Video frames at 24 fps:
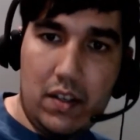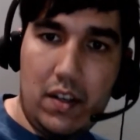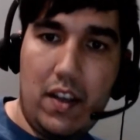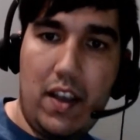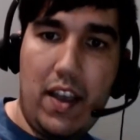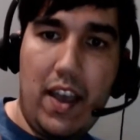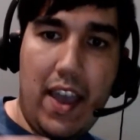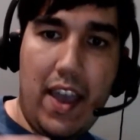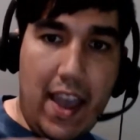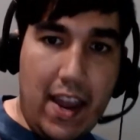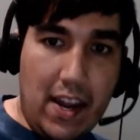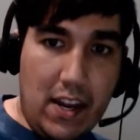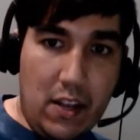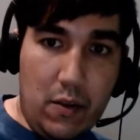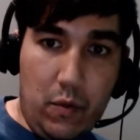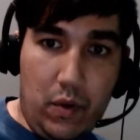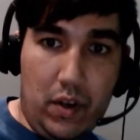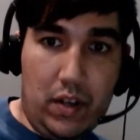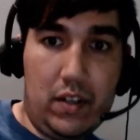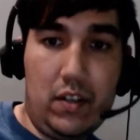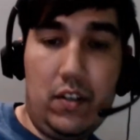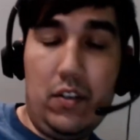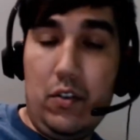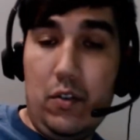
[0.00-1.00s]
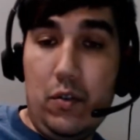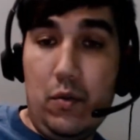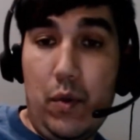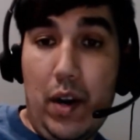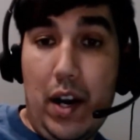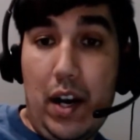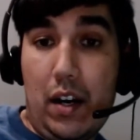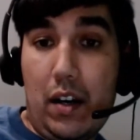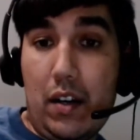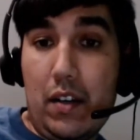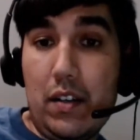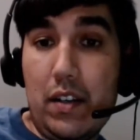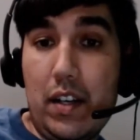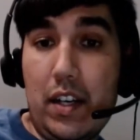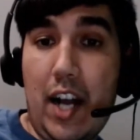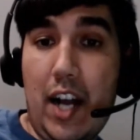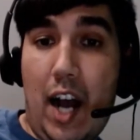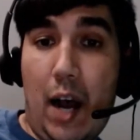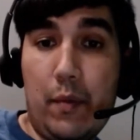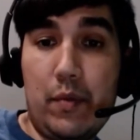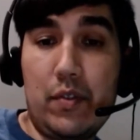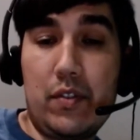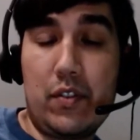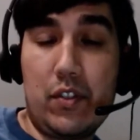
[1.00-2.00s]
anyone could do well in
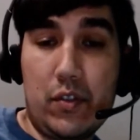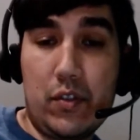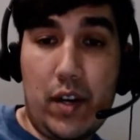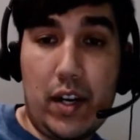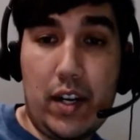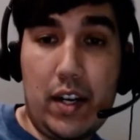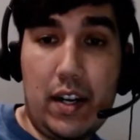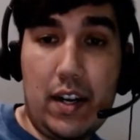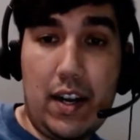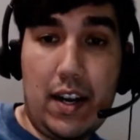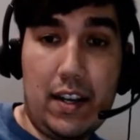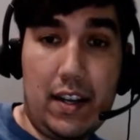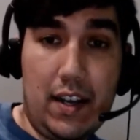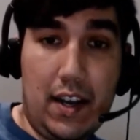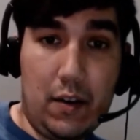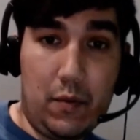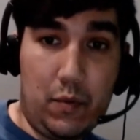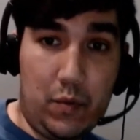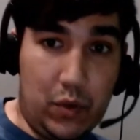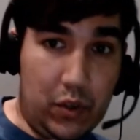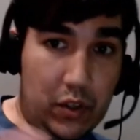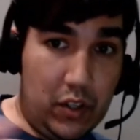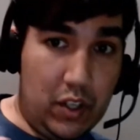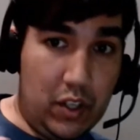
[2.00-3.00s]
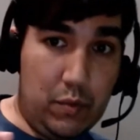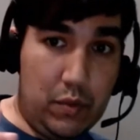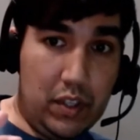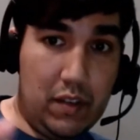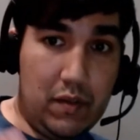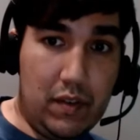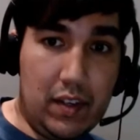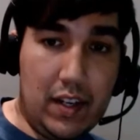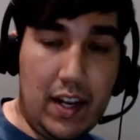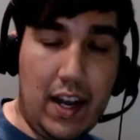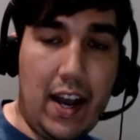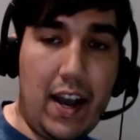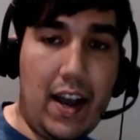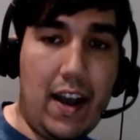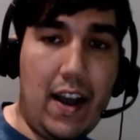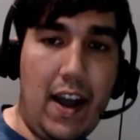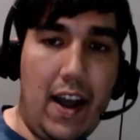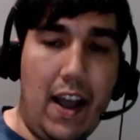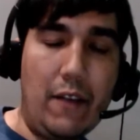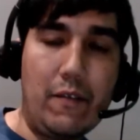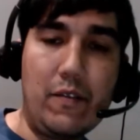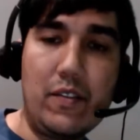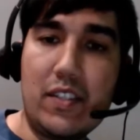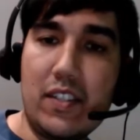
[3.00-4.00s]
options trading. I really believe it.
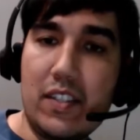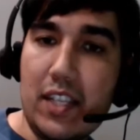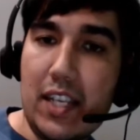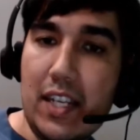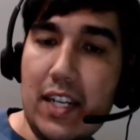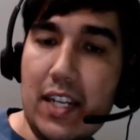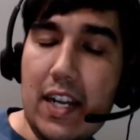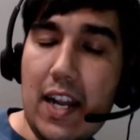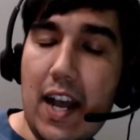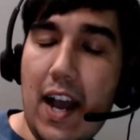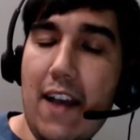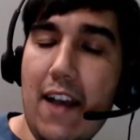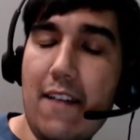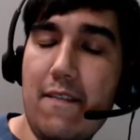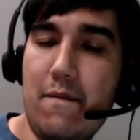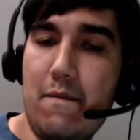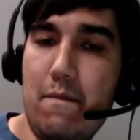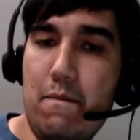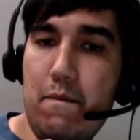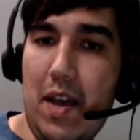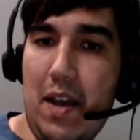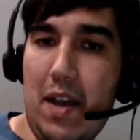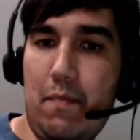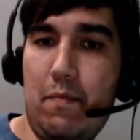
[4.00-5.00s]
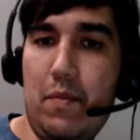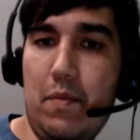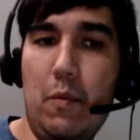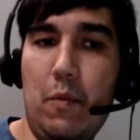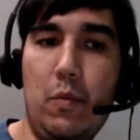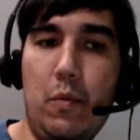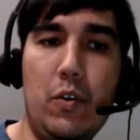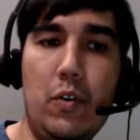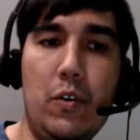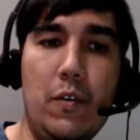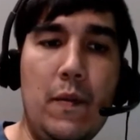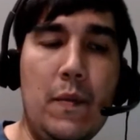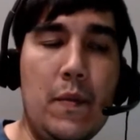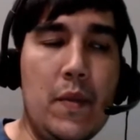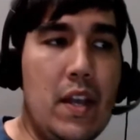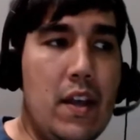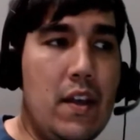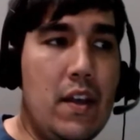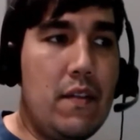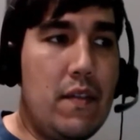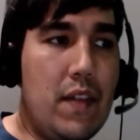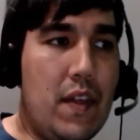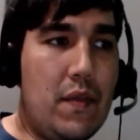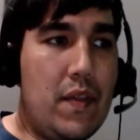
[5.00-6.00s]
I've seen it. I've met people
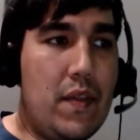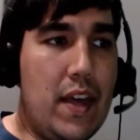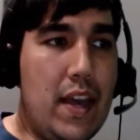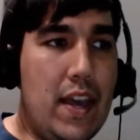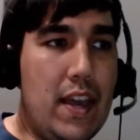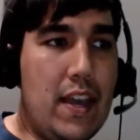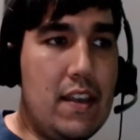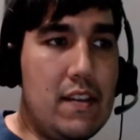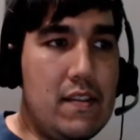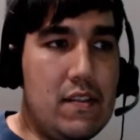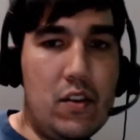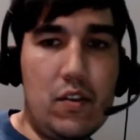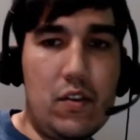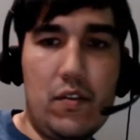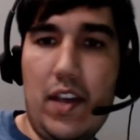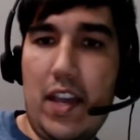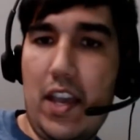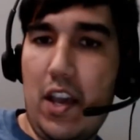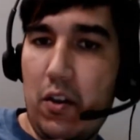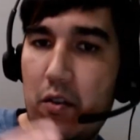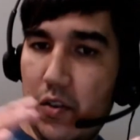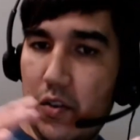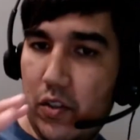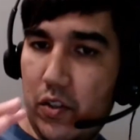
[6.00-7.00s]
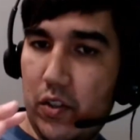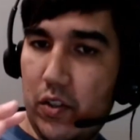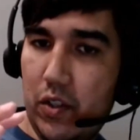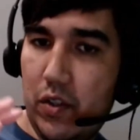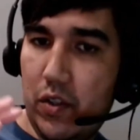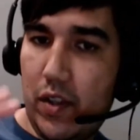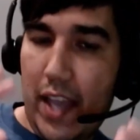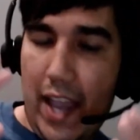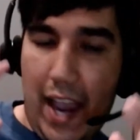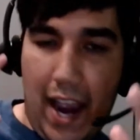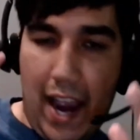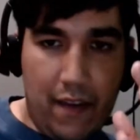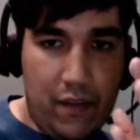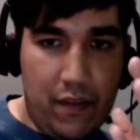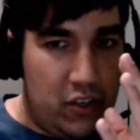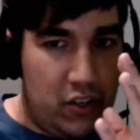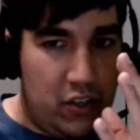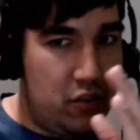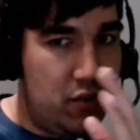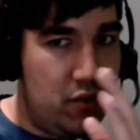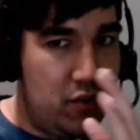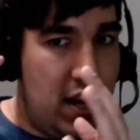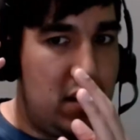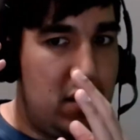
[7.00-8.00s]
that they understood, they had their
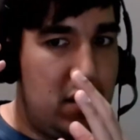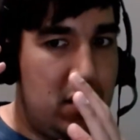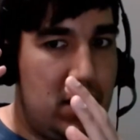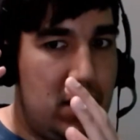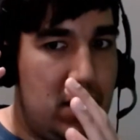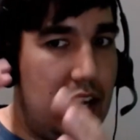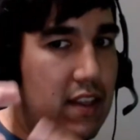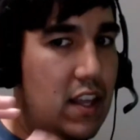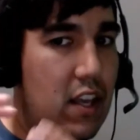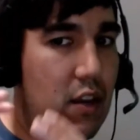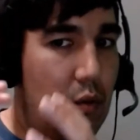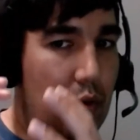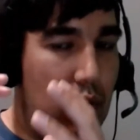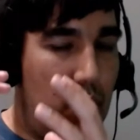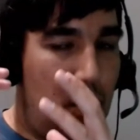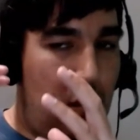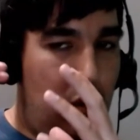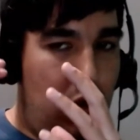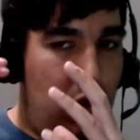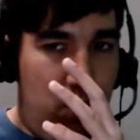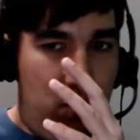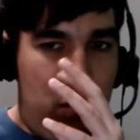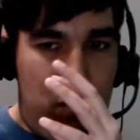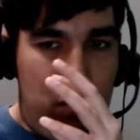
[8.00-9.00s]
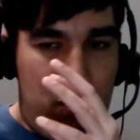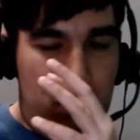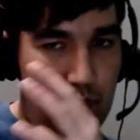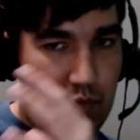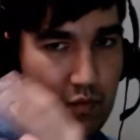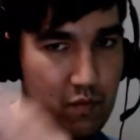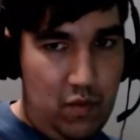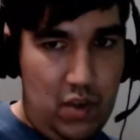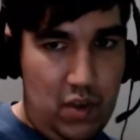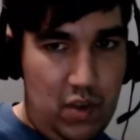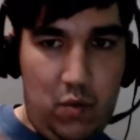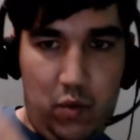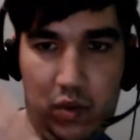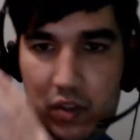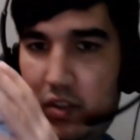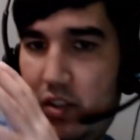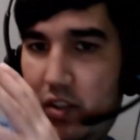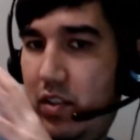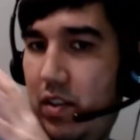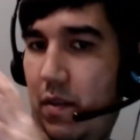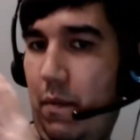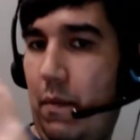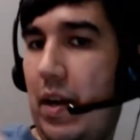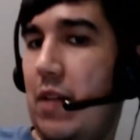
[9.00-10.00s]
strategy, and it was
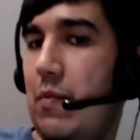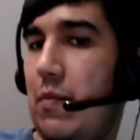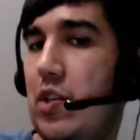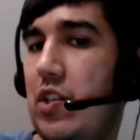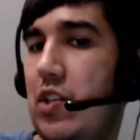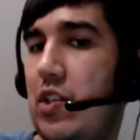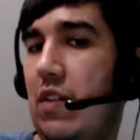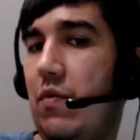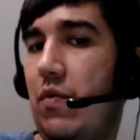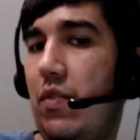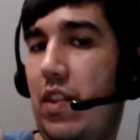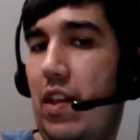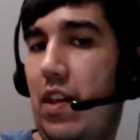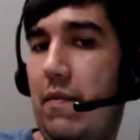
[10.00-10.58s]
just a money machine for them.